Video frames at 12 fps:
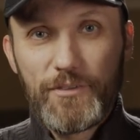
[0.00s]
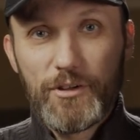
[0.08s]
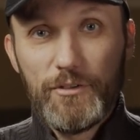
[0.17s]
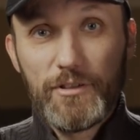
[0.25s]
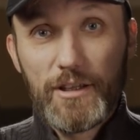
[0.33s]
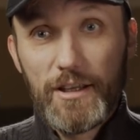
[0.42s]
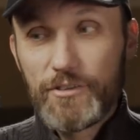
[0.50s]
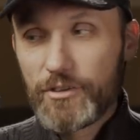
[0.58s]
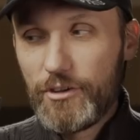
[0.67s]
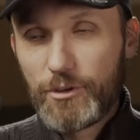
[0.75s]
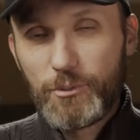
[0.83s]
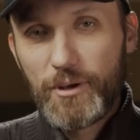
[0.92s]
So if you
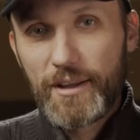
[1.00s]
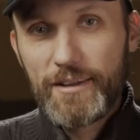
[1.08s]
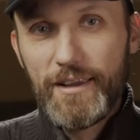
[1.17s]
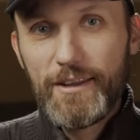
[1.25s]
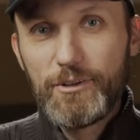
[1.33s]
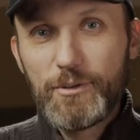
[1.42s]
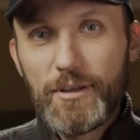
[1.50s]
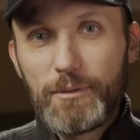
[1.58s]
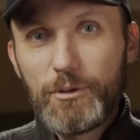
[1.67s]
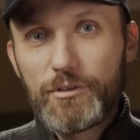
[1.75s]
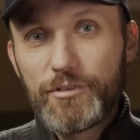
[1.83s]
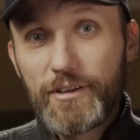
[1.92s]
guys want to get into
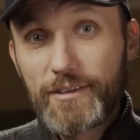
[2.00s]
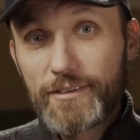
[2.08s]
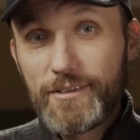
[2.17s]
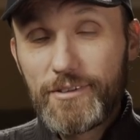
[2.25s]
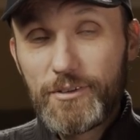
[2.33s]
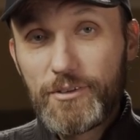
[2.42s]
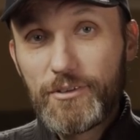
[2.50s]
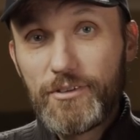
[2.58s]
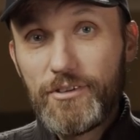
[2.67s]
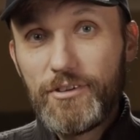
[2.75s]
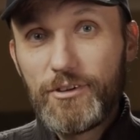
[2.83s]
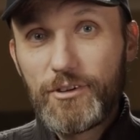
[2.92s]
anamorphic, this is
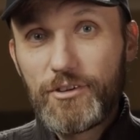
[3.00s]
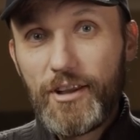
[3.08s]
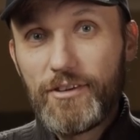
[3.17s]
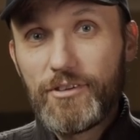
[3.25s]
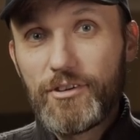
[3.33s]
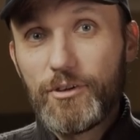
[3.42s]
this is your chance.